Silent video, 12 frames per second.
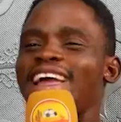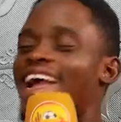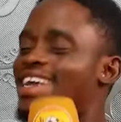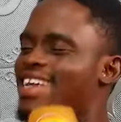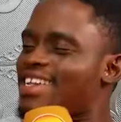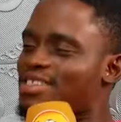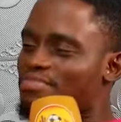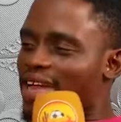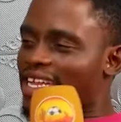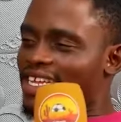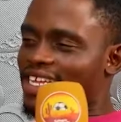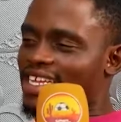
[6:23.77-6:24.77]
against Mali,
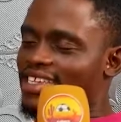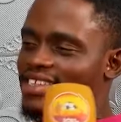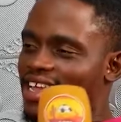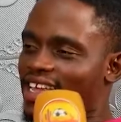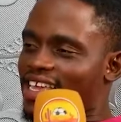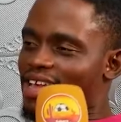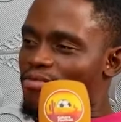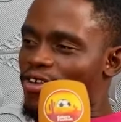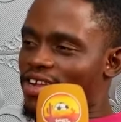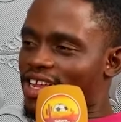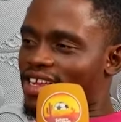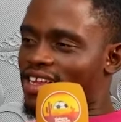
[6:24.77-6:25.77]
he didn't start. Came on
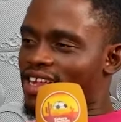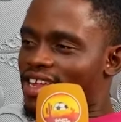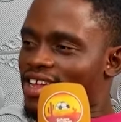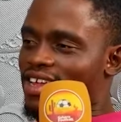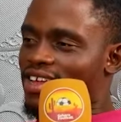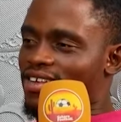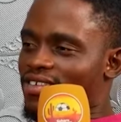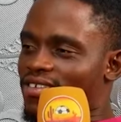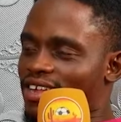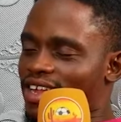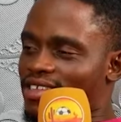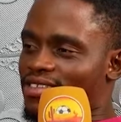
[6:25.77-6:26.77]
and God
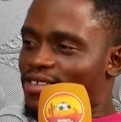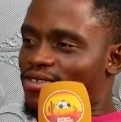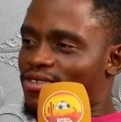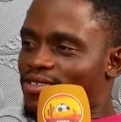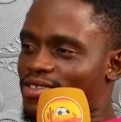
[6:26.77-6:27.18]
asked the. I think so.